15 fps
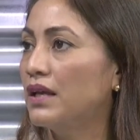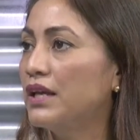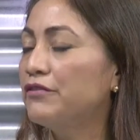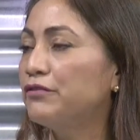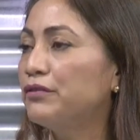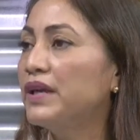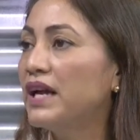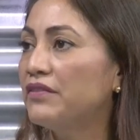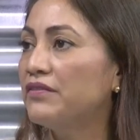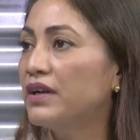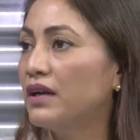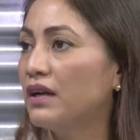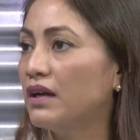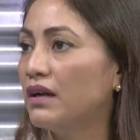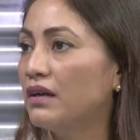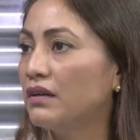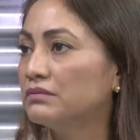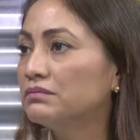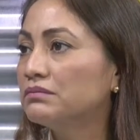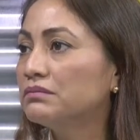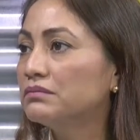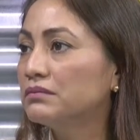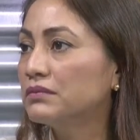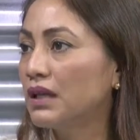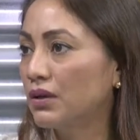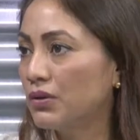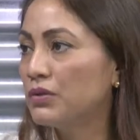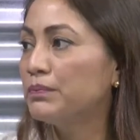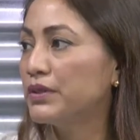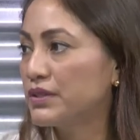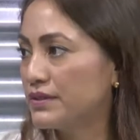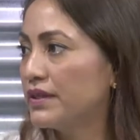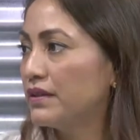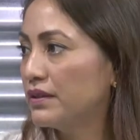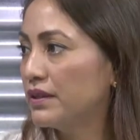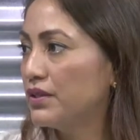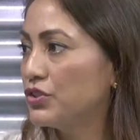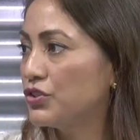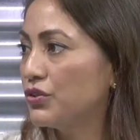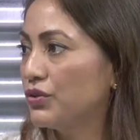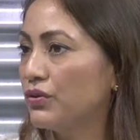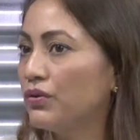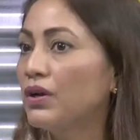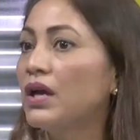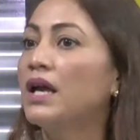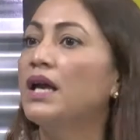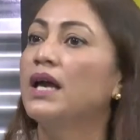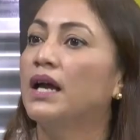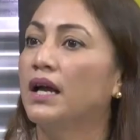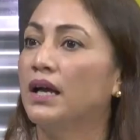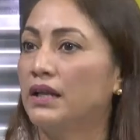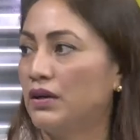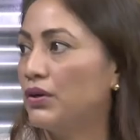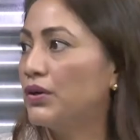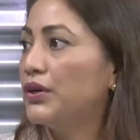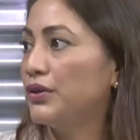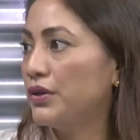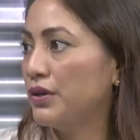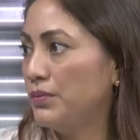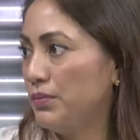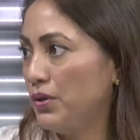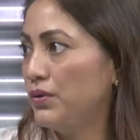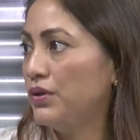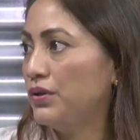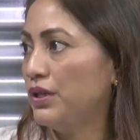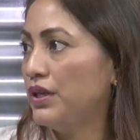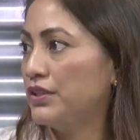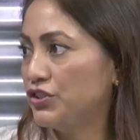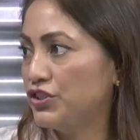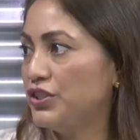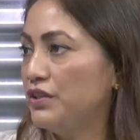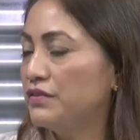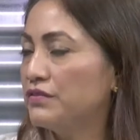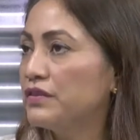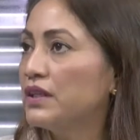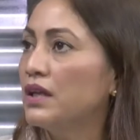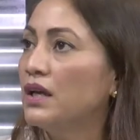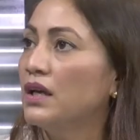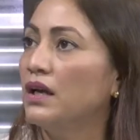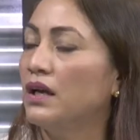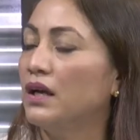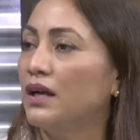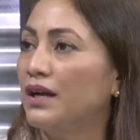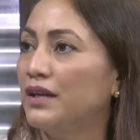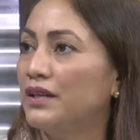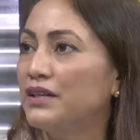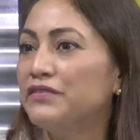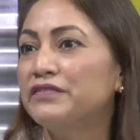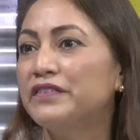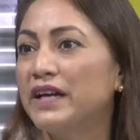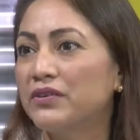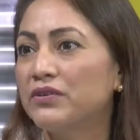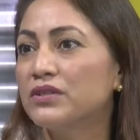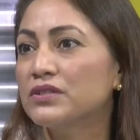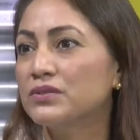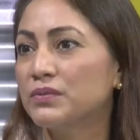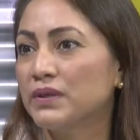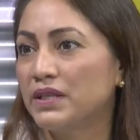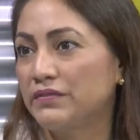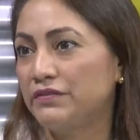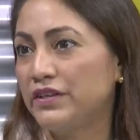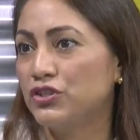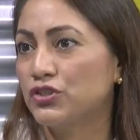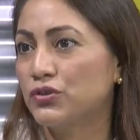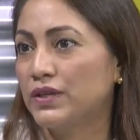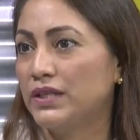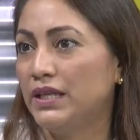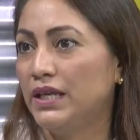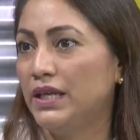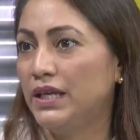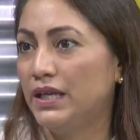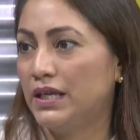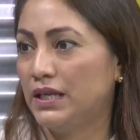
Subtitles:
if we have a good percentage, you know, and a herd immunity achieved, the virus will eventually,